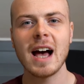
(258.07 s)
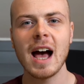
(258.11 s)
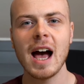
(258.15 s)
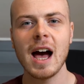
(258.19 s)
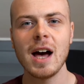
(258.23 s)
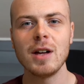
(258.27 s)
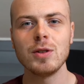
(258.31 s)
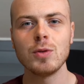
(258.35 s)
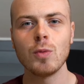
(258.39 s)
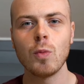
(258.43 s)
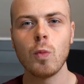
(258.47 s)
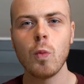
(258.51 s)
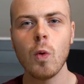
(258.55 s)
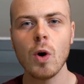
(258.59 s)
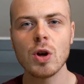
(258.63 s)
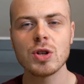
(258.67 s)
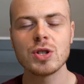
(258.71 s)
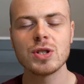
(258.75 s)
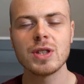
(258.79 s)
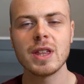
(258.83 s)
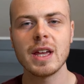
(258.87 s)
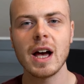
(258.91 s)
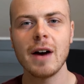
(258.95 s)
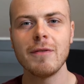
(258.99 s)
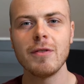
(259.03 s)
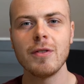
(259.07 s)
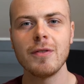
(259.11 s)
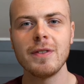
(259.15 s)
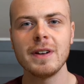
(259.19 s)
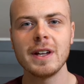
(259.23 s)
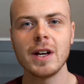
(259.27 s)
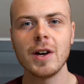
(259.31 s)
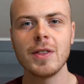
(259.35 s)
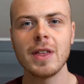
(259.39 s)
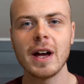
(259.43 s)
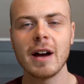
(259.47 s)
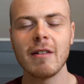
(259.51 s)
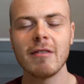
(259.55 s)
and watch the other
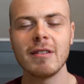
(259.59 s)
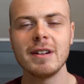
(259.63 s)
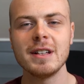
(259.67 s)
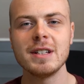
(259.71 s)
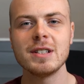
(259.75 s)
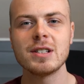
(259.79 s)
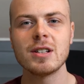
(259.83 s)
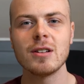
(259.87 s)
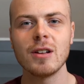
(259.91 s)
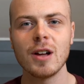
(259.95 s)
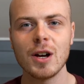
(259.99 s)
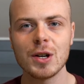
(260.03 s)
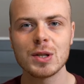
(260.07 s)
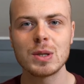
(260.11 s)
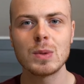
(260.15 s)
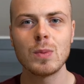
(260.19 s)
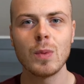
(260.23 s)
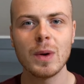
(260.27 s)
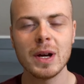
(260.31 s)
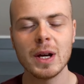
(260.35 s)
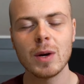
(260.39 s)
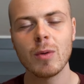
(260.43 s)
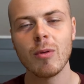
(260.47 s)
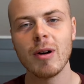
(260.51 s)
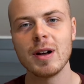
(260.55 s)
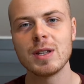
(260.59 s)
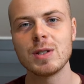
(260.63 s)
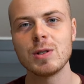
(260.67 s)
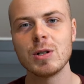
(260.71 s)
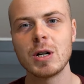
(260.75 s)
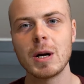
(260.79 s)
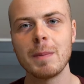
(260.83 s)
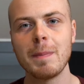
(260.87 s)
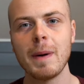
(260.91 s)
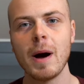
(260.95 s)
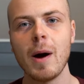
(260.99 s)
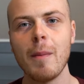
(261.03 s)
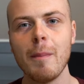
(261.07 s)
video that I released last week where I
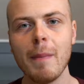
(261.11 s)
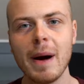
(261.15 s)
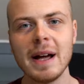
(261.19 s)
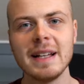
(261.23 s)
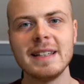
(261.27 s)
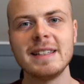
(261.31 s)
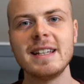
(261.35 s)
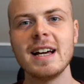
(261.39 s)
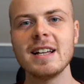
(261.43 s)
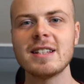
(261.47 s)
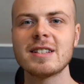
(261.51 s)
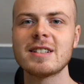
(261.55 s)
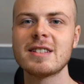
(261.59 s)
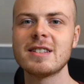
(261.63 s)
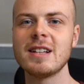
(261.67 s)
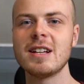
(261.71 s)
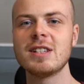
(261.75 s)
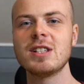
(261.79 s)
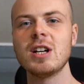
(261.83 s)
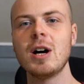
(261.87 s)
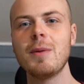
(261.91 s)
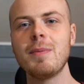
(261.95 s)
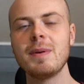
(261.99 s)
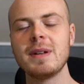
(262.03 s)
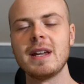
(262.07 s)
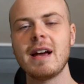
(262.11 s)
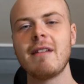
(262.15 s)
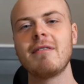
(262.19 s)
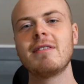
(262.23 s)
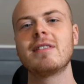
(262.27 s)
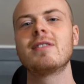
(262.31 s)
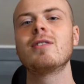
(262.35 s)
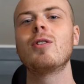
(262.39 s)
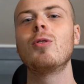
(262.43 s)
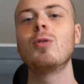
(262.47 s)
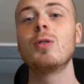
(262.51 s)
talk about my desk setup and